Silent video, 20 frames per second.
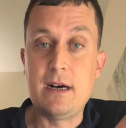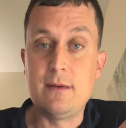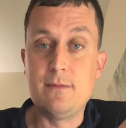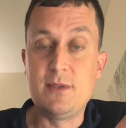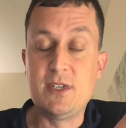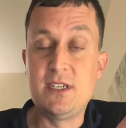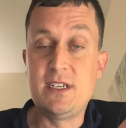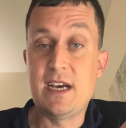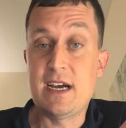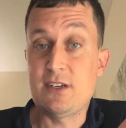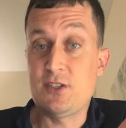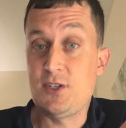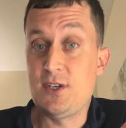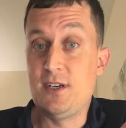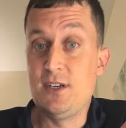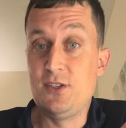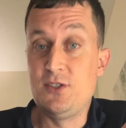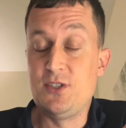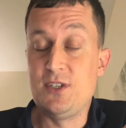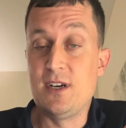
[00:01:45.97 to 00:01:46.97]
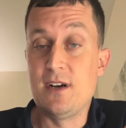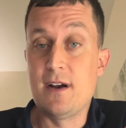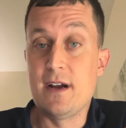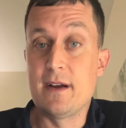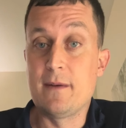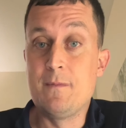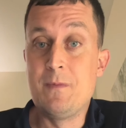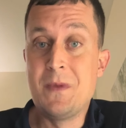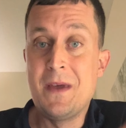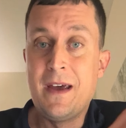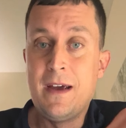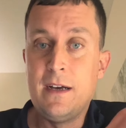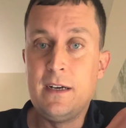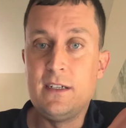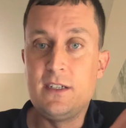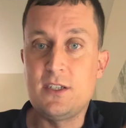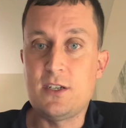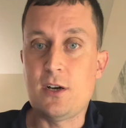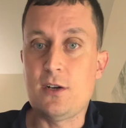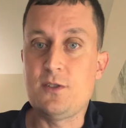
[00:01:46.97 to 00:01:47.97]
detection engineering,
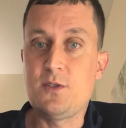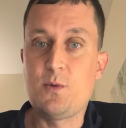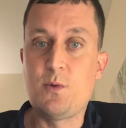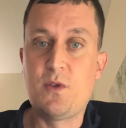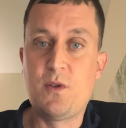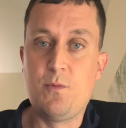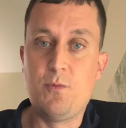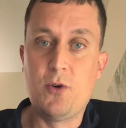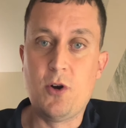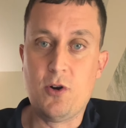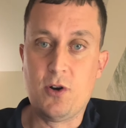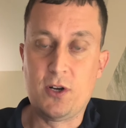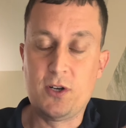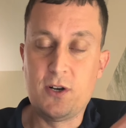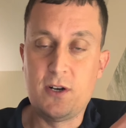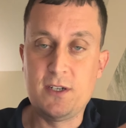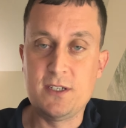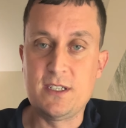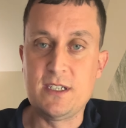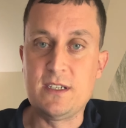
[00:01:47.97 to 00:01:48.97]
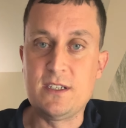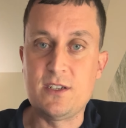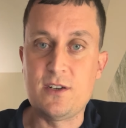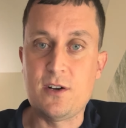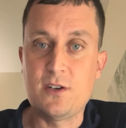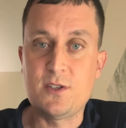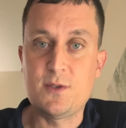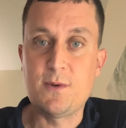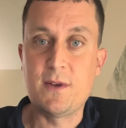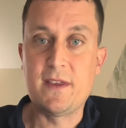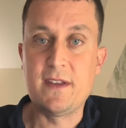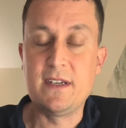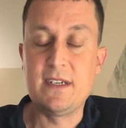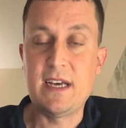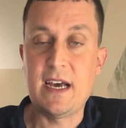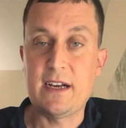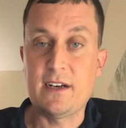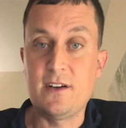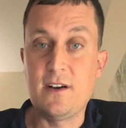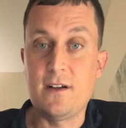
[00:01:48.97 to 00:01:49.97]
it starts with the protocols, it starts with the
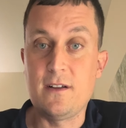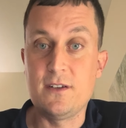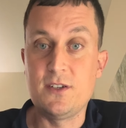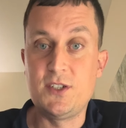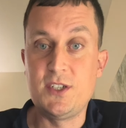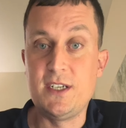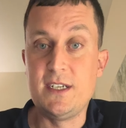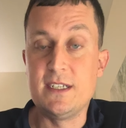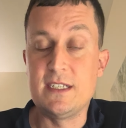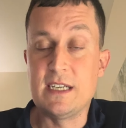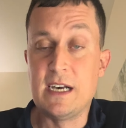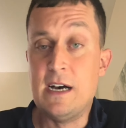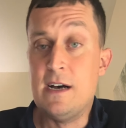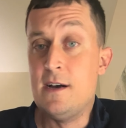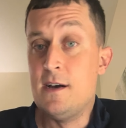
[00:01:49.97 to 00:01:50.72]
technologies,